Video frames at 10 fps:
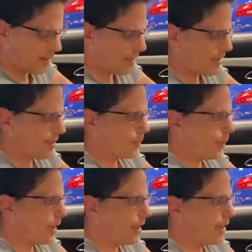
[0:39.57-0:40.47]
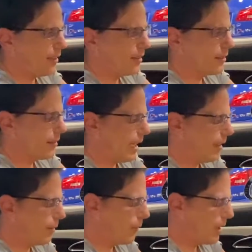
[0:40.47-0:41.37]
the supplied
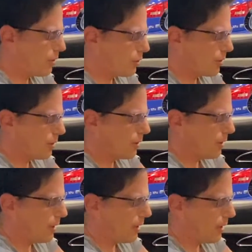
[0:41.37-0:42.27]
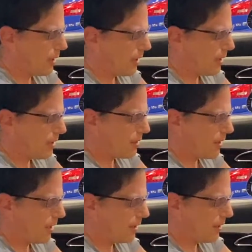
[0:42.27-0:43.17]
Allen wrench and
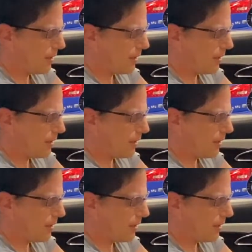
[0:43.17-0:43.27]
tighten